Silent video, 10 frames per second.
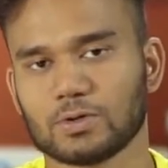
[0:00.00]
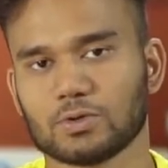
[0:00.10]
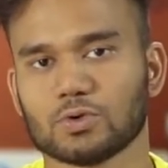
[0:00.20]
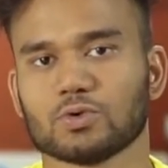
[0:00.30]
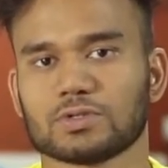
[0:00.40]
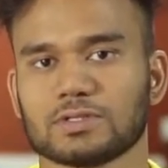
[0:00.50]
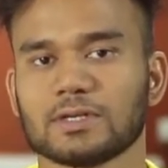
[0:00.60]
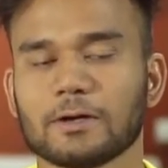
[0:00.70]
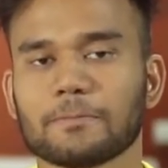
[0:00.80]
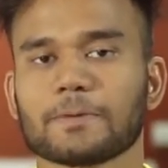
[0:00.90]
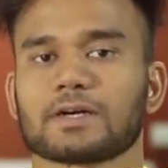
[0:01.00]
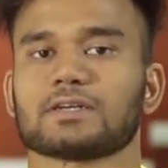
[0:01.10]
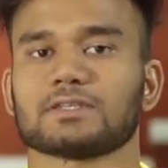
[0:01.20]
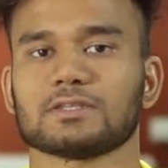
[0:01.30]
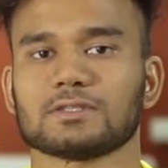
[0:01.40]
to those
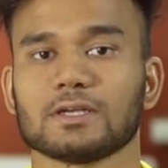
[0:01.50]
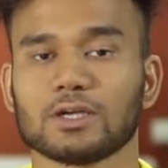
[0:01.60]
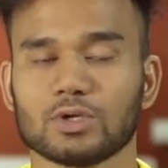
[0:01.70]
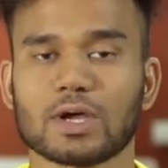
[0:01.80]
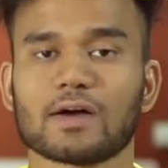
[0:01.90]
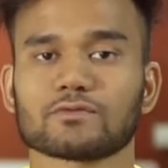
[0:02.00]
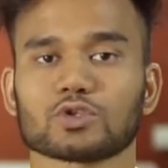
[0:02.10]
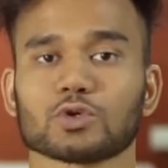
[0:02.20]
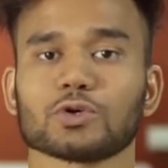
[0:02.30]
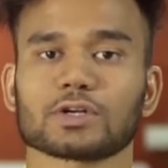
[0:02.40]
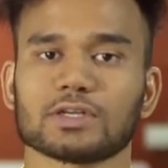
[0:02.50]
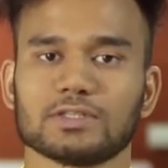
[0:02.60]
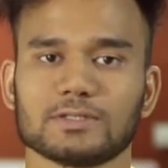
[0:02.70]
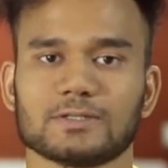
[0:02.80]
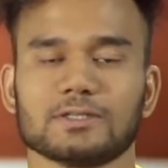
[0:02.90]
practices. You have to show your
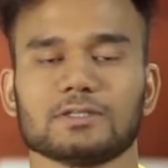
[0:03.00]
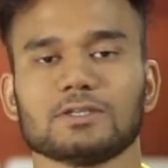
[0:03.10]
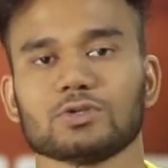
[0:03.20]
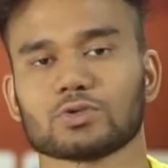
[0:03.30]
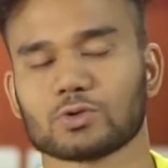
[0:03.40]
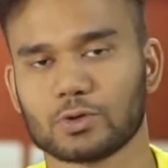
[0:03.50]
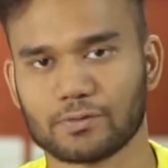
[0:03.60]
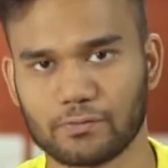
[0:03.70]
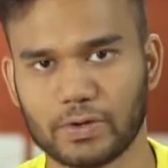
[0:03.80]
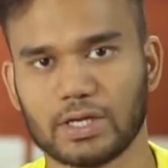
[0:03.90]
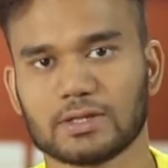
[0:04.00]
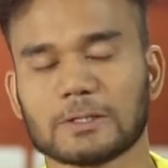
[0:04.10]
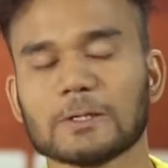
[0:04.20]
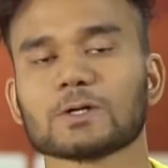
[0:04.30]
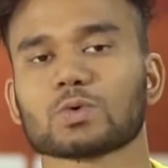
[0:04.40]
consistency, so your faith
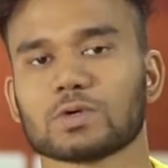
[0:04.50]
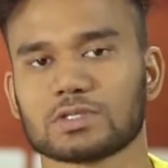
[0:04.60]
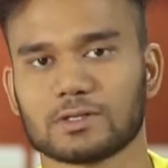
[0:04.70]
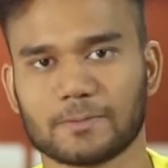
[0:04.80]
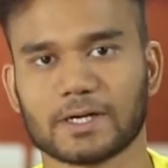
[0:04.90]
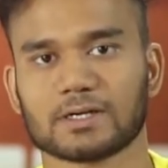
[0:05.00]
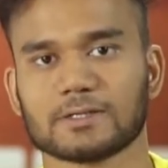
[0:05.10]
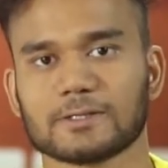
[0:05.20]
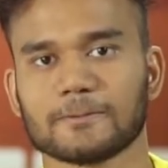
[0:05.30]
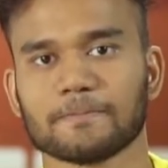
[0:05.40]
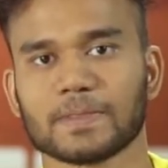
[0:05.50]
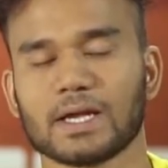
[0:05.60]
towards the practice.